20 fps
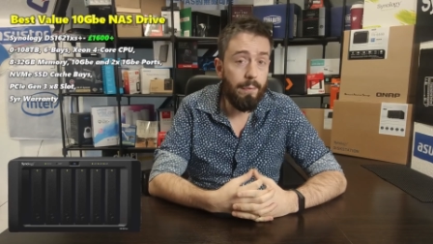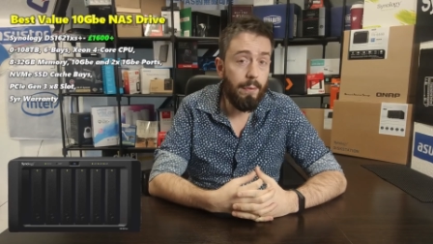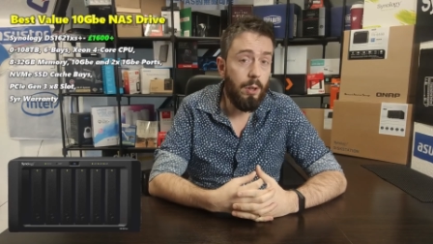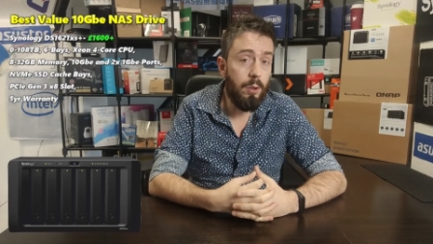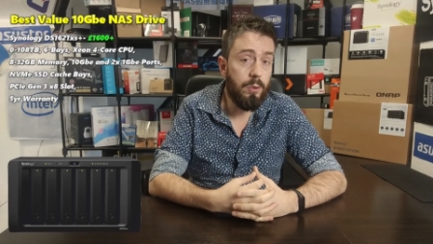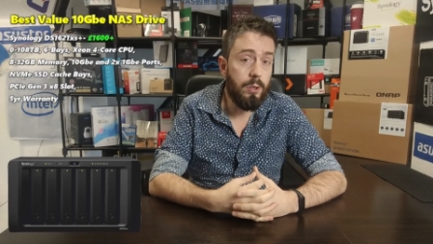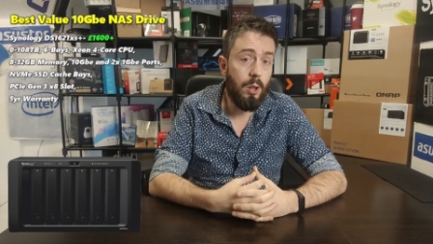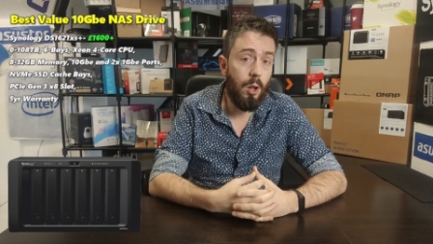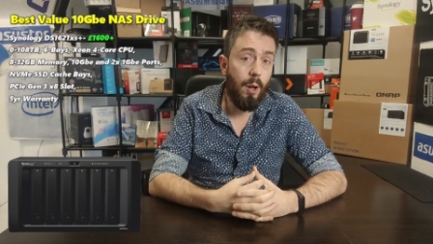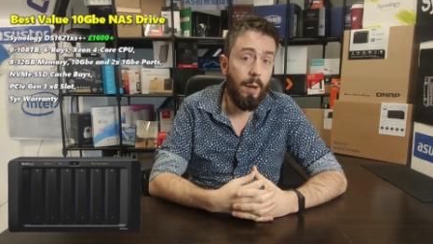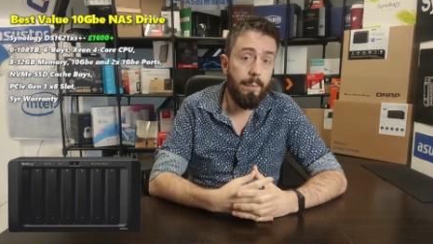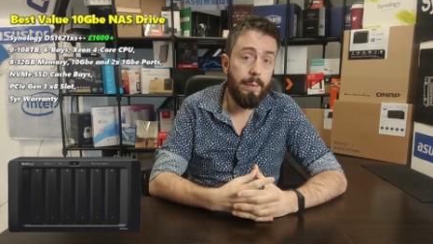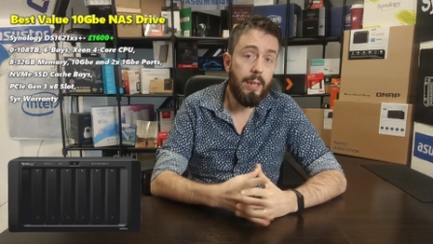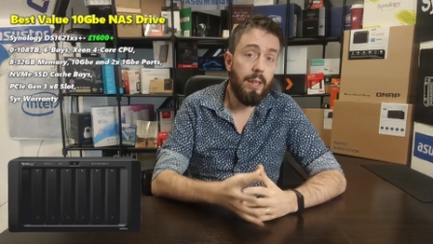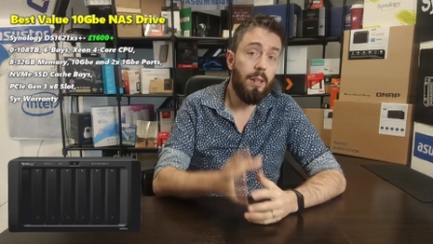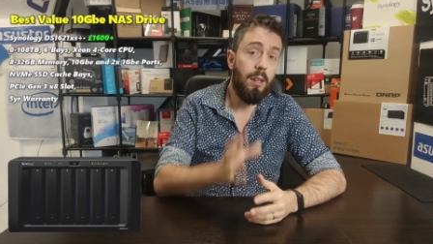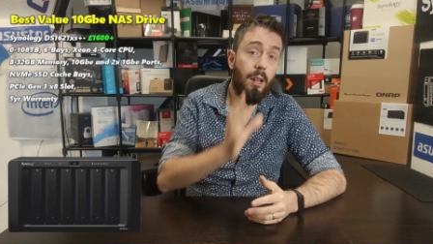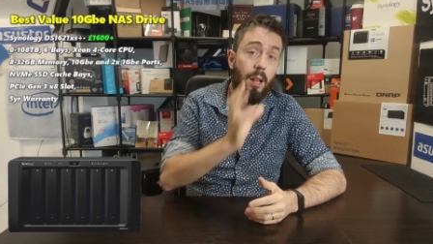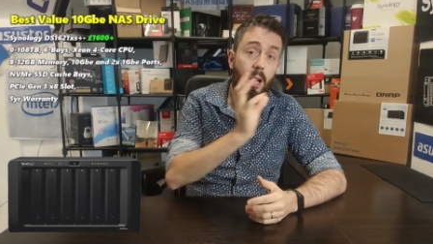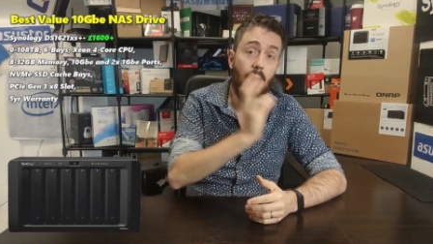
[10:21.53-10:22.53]
a few times
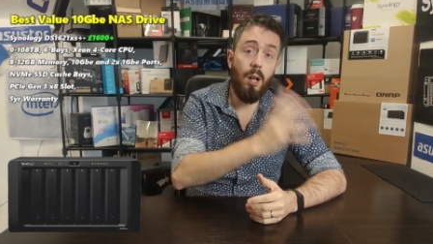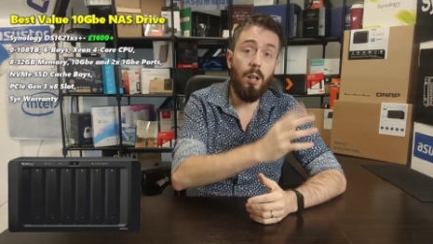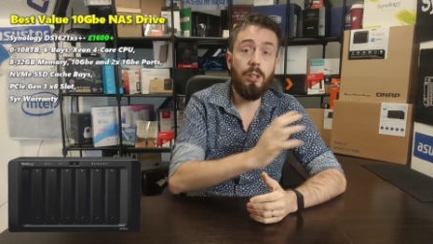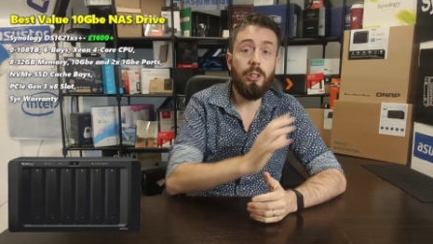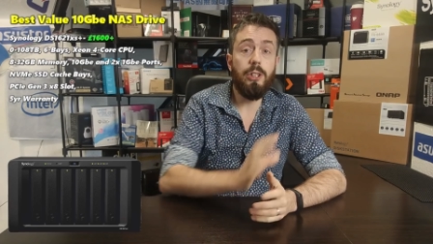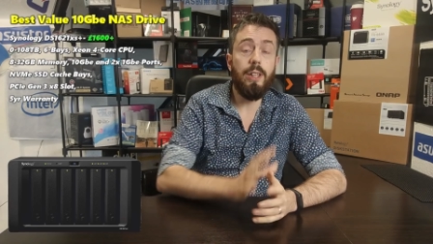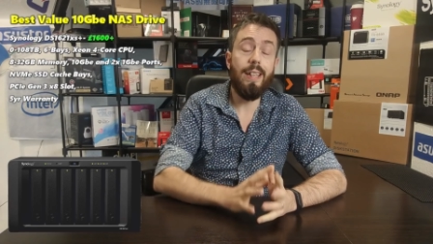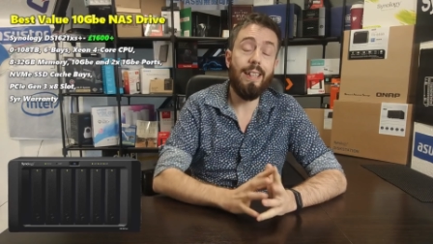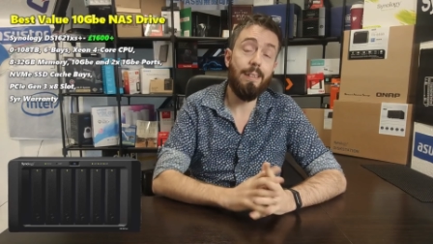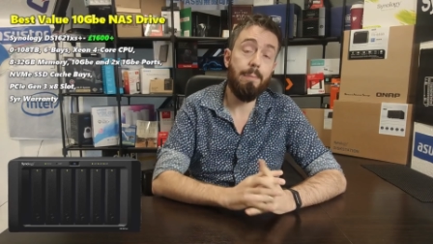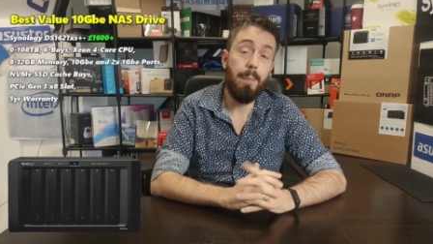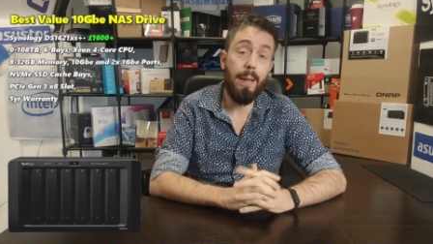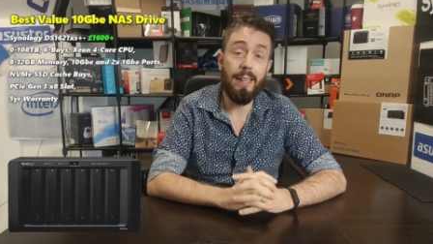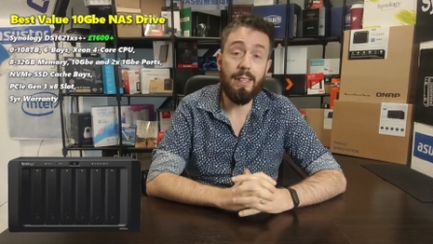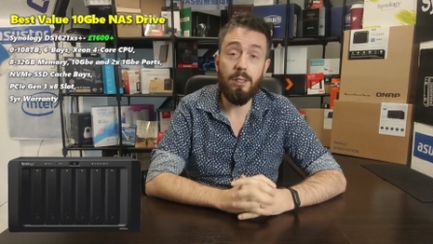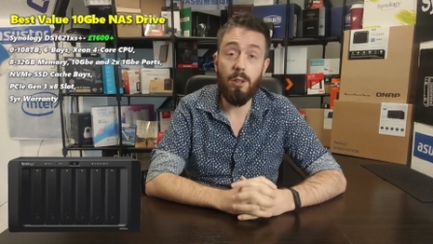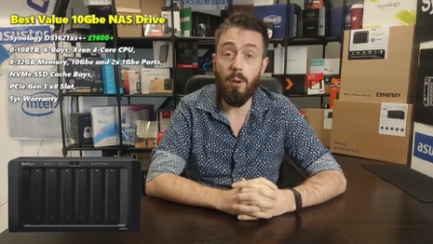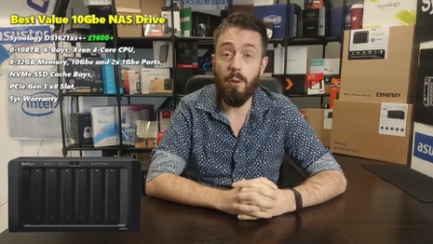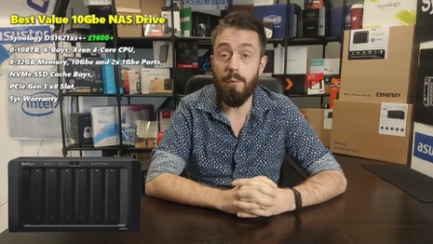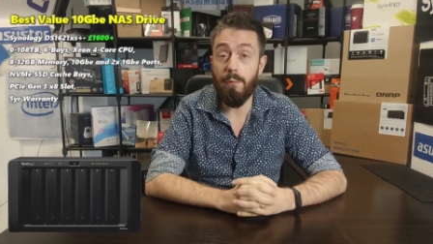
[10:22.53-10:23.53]
in last year's
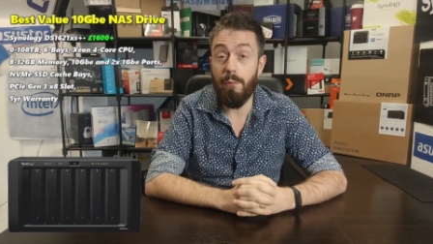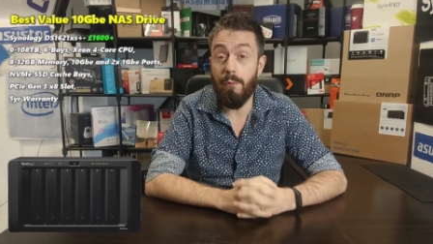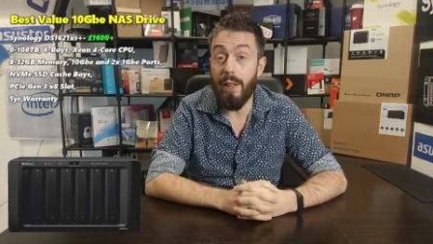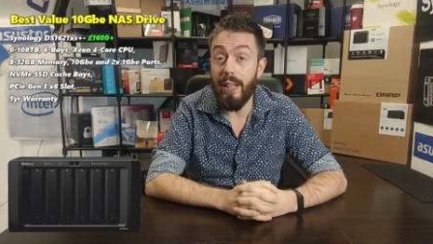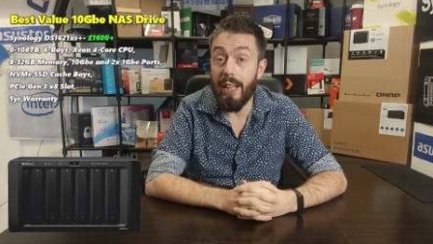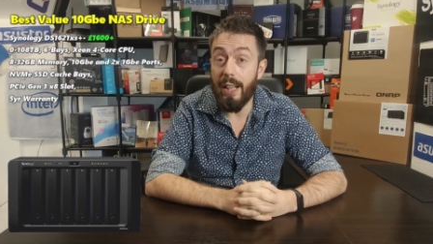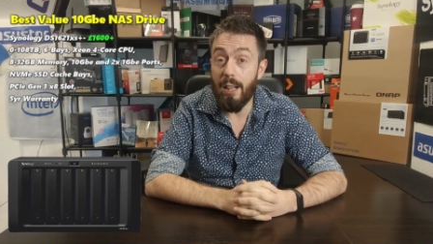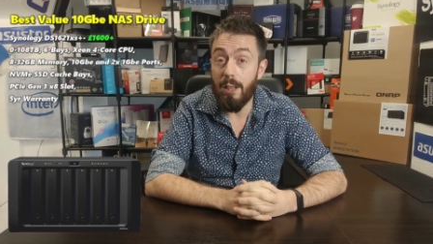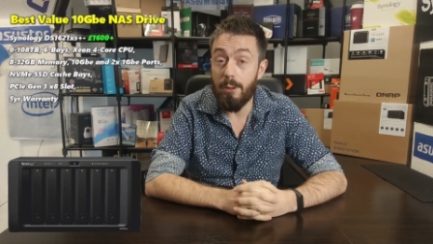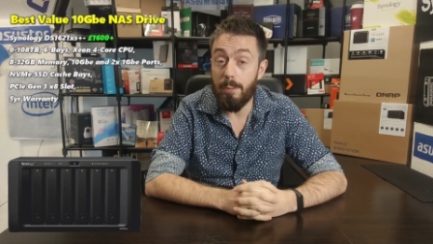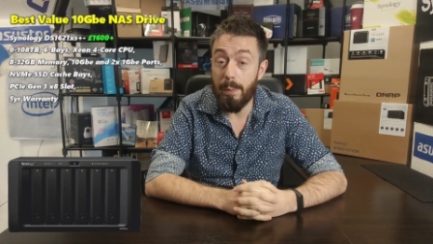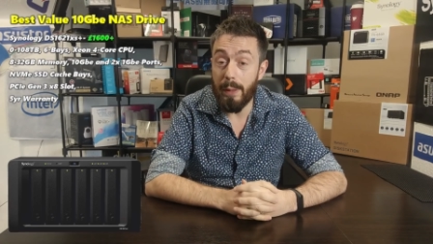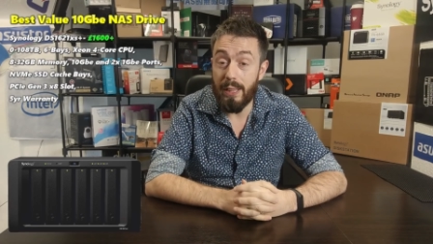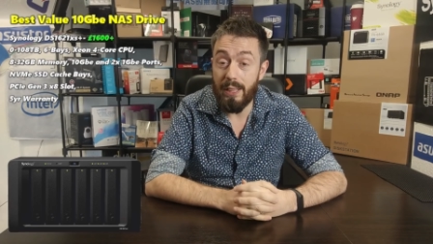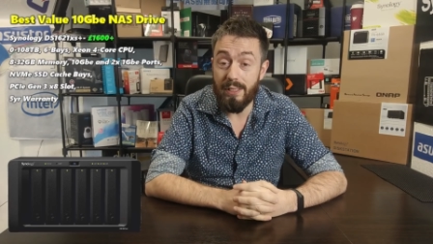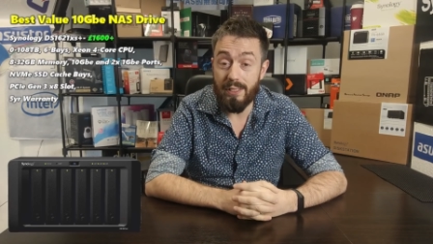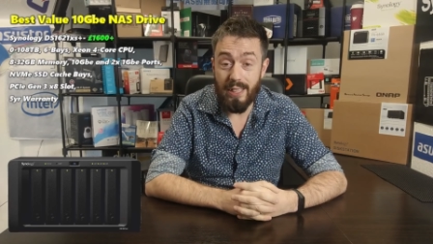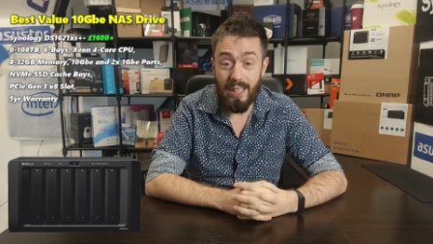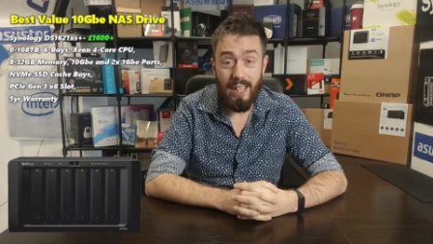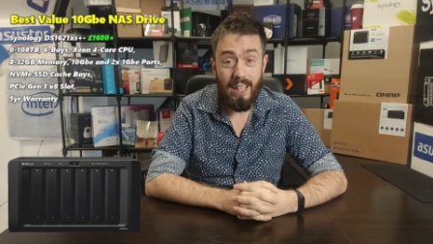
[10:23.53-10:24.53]
best of videos,
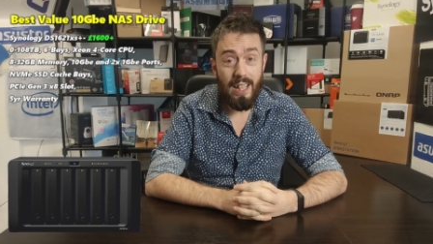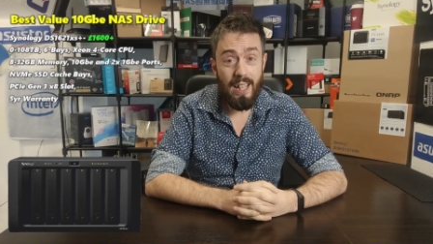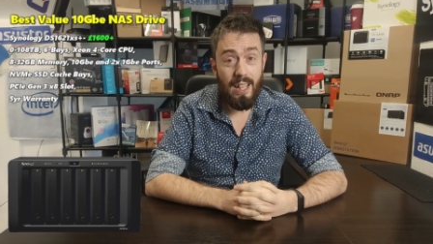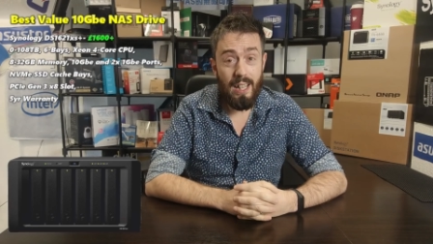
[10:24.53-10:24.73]
because